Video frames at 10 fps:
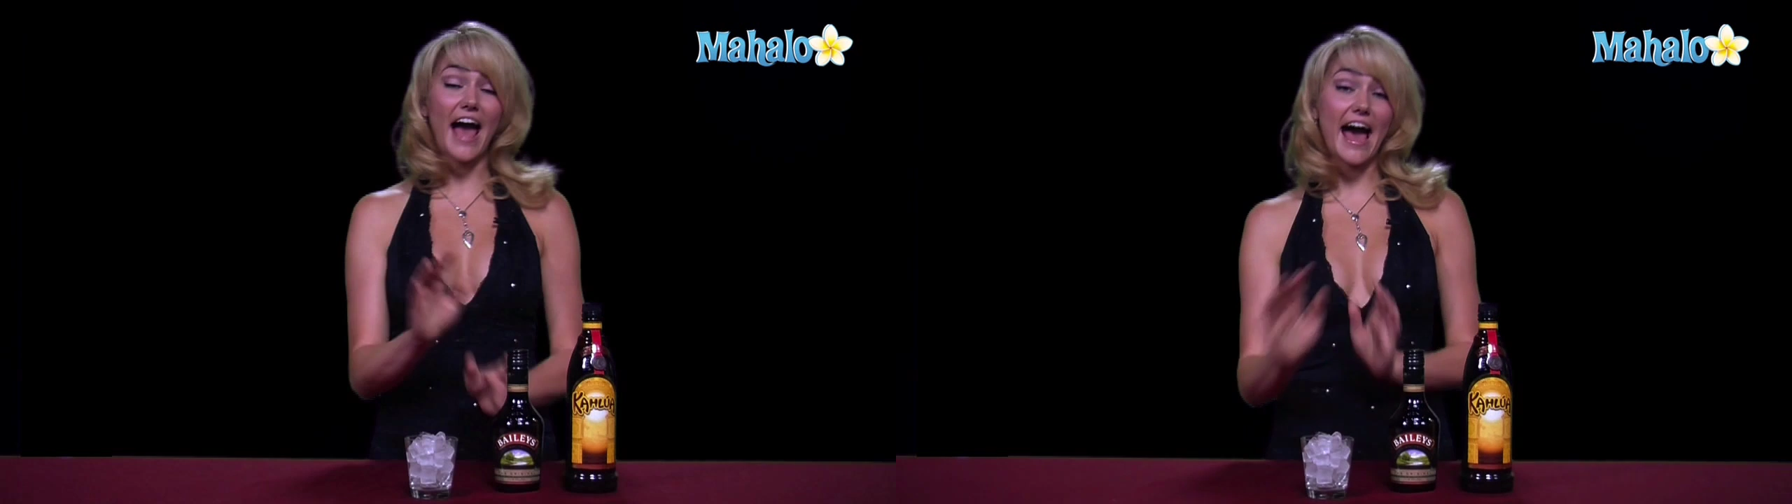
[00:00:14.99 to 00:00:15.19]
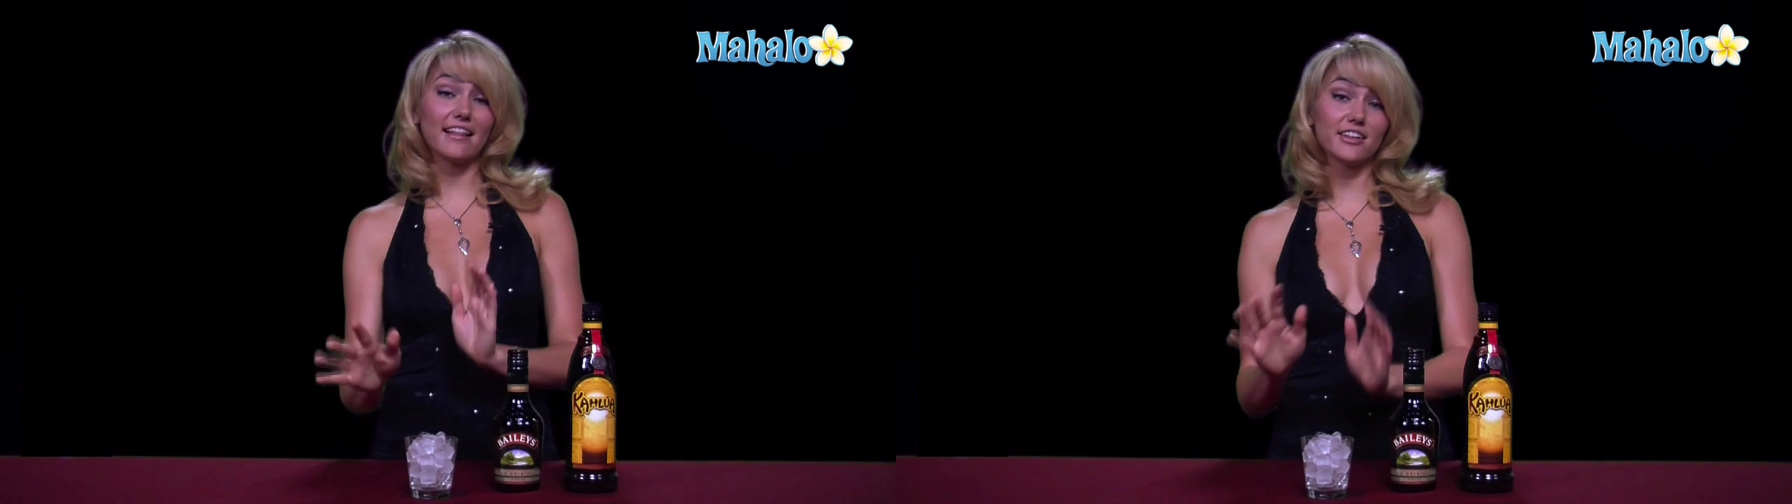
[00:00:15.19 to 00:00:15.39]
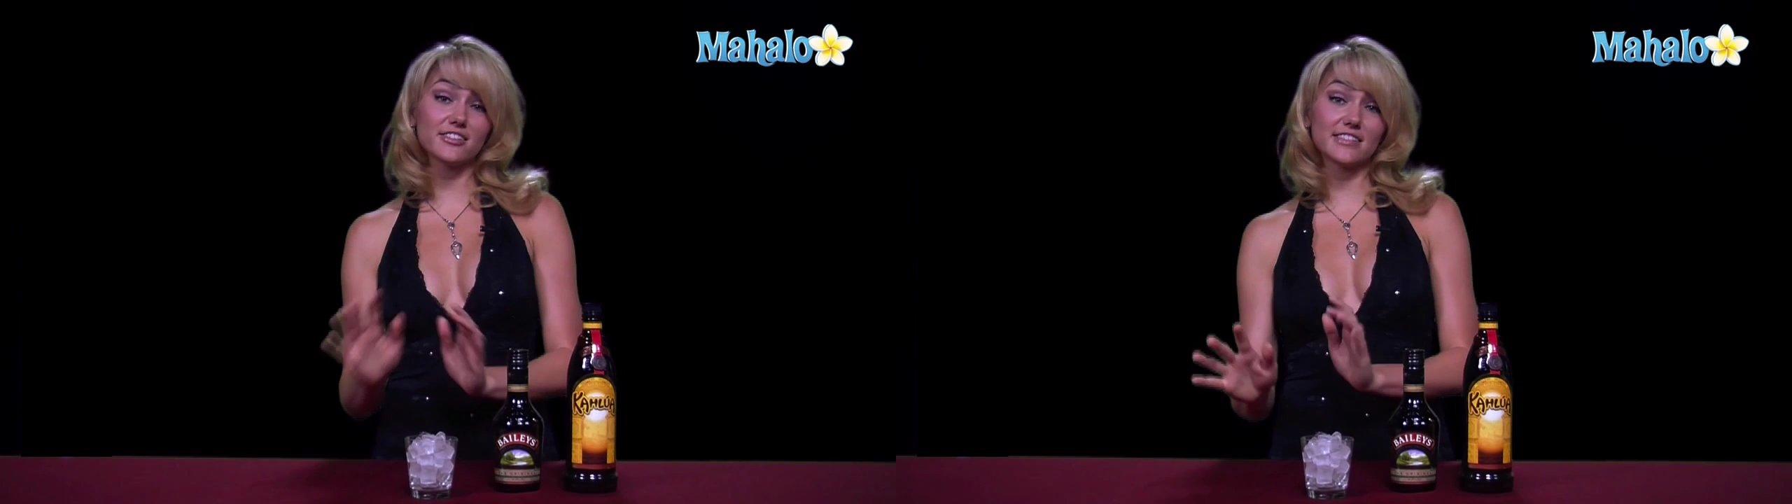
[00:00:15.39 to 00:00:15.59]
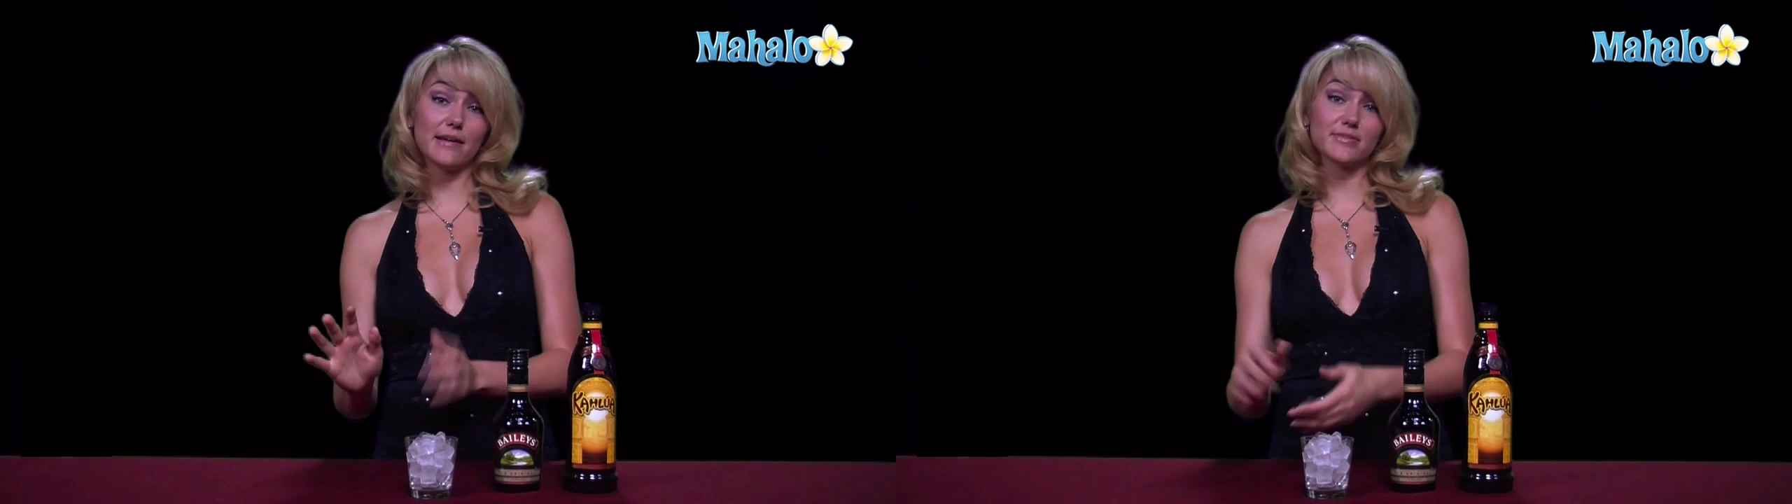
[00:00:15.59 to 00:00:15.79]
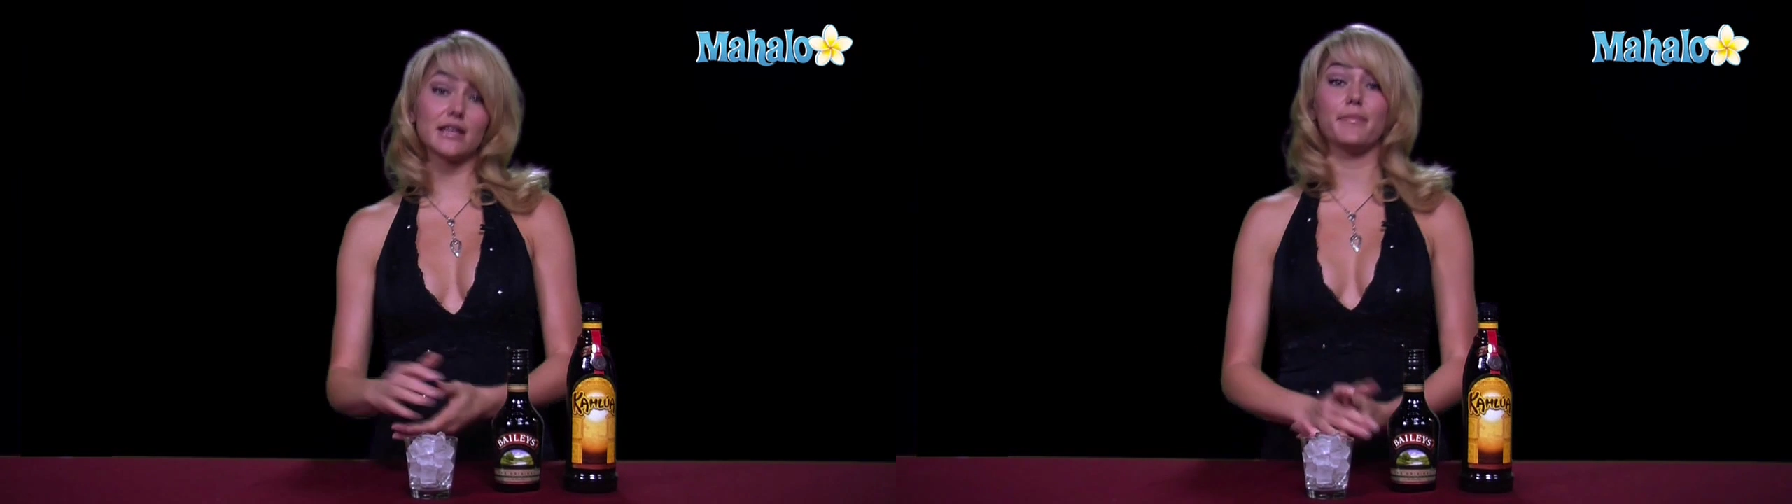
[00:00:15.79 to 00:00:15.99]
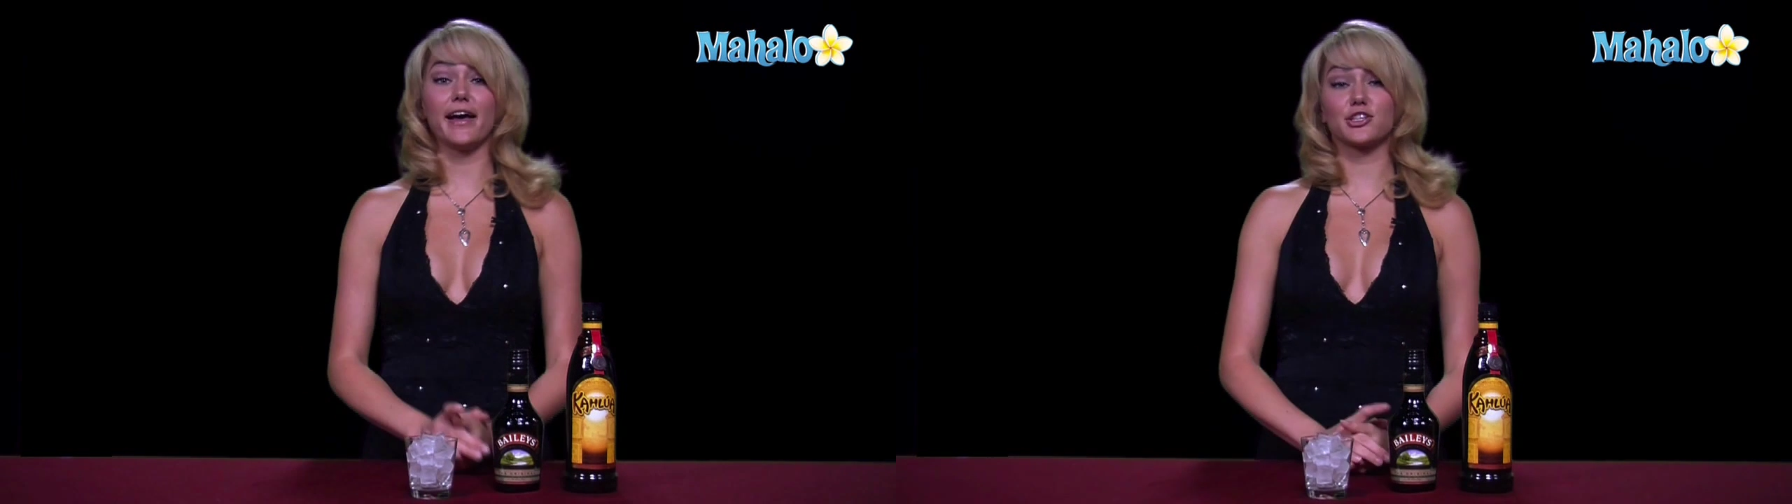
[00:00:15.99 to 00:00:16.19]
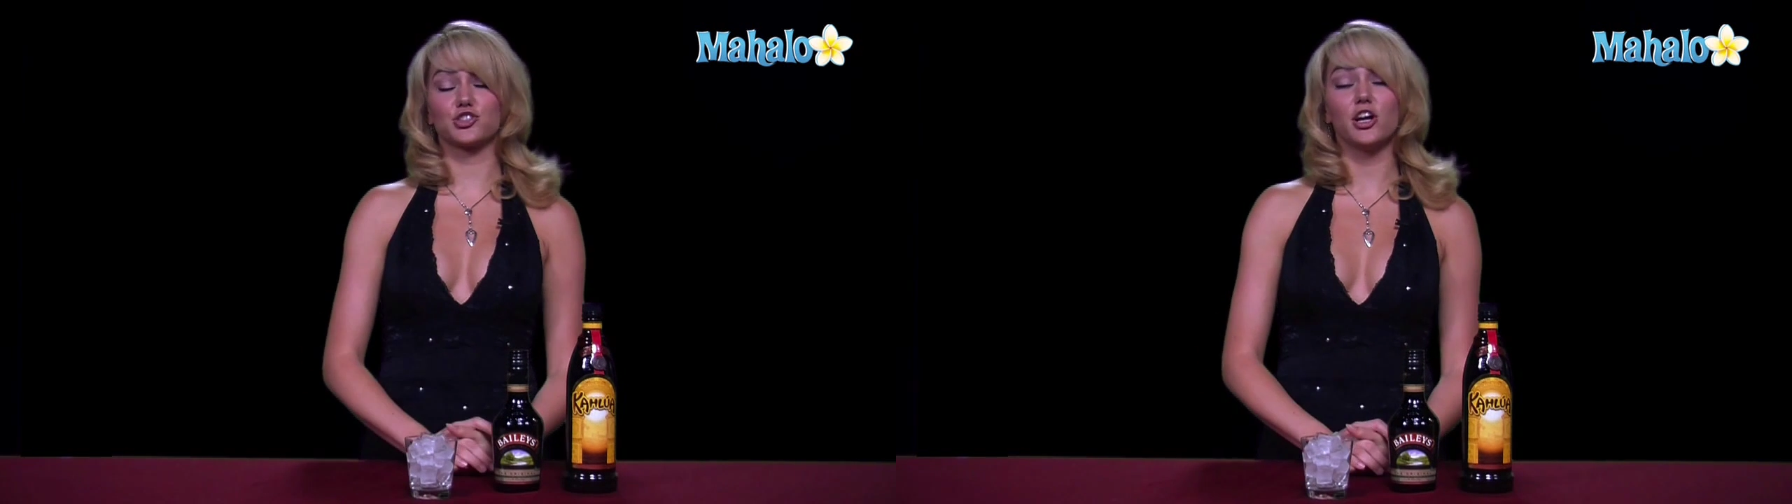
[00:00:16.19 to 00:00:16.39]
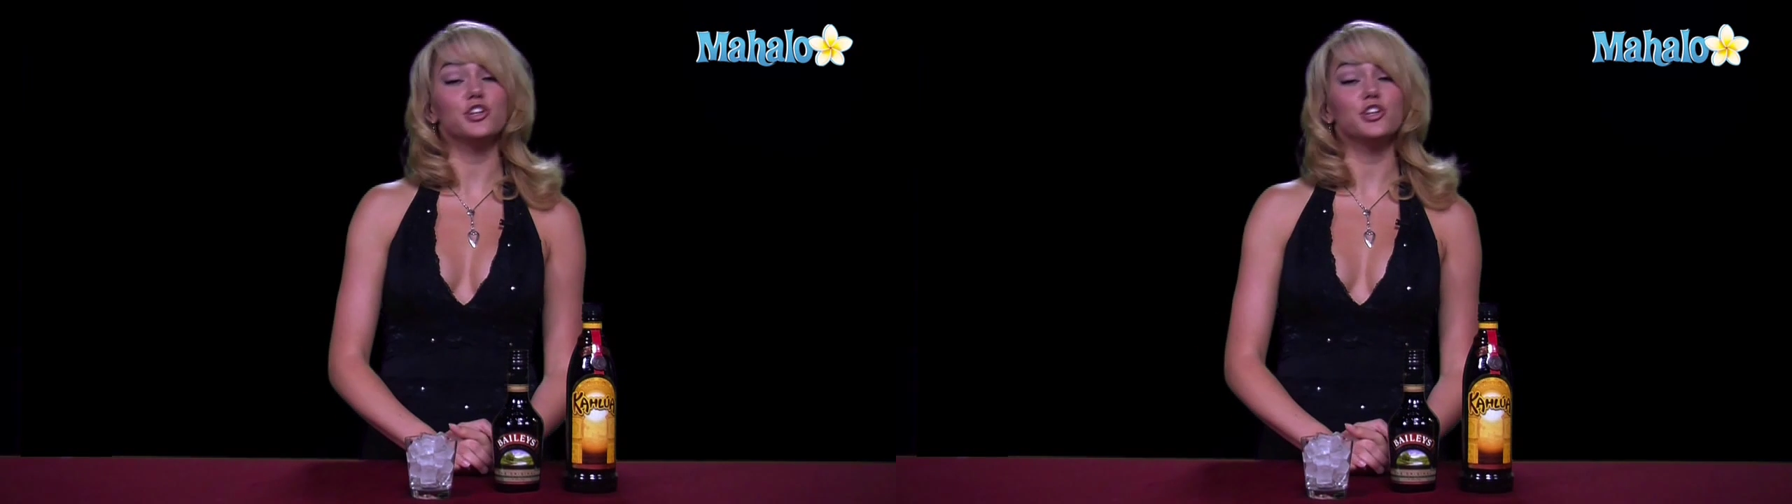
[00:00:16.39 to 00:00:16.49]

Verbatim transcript: add a little something something extra,